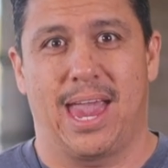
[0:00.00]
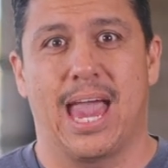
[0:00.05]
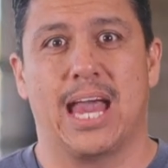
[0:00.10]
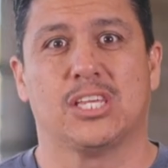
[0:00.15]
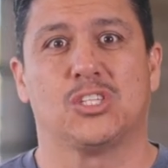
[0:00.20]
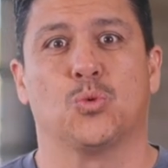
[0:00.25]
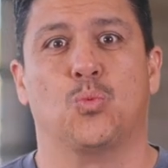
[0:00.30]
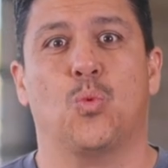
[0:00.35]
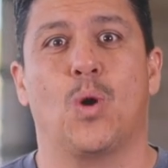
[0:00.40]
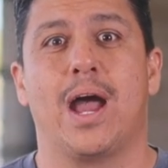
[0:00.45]

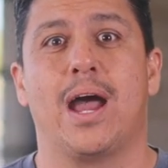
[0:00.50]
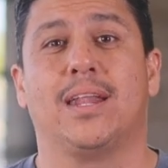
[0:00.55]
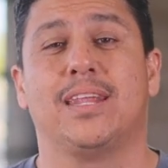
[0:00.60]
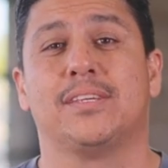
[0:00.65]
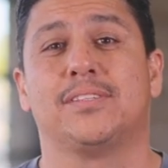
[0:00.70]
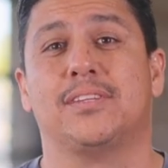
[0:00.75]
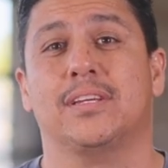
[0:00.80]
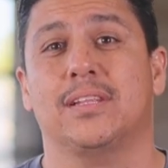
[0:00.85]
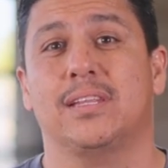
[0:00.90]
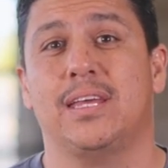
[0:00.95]
as well
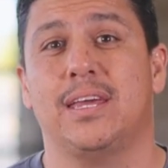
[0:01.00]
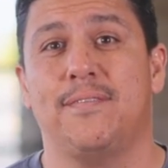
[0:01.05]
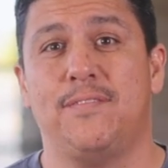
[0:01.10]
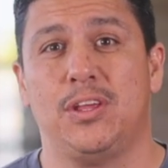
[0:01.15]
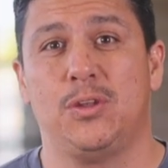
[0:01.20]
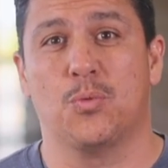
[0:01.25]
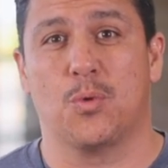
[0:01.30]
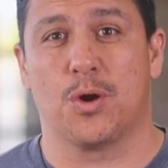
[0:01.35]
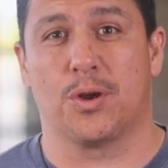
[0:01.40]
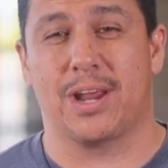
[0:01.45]
as the
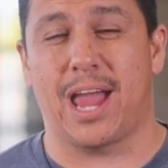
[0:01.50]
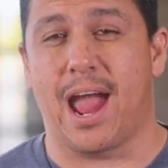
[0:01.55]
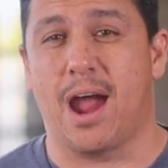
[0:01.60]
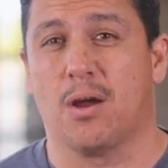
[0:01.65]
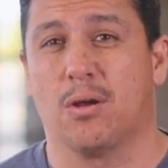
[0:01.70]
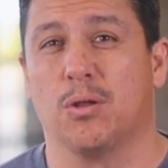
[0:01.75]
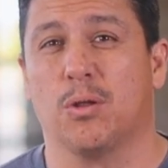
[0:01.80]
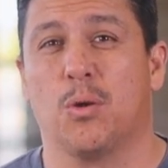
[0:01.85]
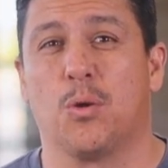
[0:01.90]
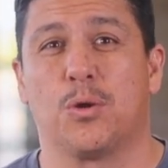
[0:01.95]
living word,
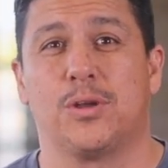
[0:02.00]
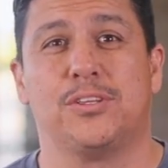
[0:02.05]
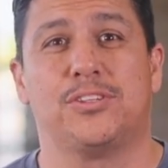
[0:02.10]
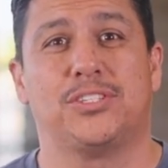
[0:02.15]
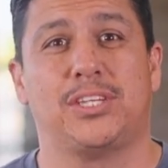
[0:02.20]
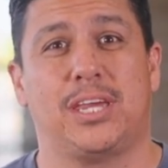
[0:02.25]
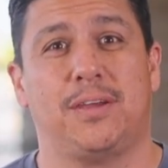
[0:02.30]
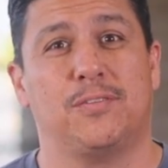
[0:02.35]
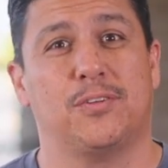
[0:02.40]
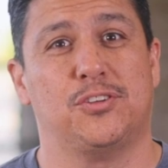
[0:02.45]
our Lord and
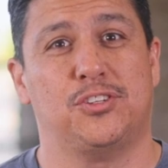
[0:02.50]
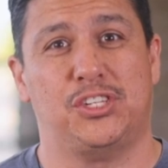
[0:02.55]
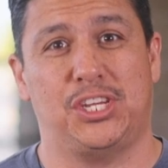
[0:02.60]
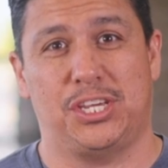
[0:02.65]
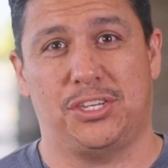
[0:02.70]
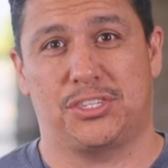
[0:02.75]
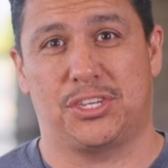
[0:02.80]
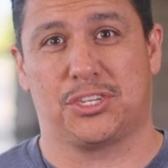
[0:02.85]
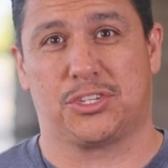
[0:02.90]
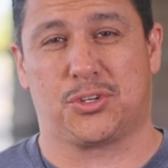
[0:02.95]
Savior
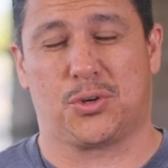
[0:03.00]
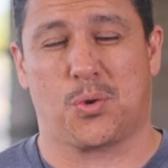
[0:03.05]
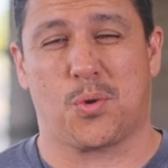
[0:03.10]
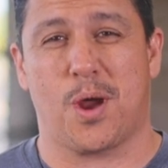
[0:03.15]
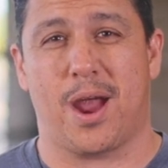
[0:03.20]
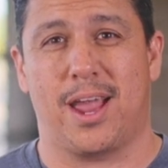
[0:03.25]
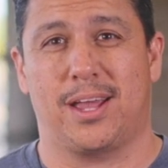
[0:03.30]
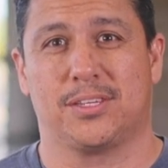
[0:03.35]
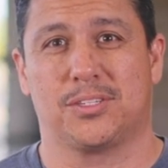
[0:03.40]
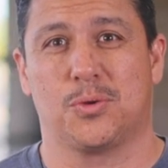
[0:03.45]
Jesus
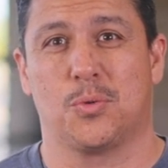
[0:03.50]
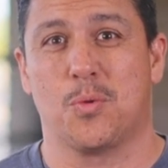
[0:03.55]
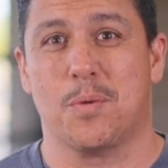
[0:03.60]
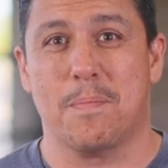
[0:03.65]
Christ.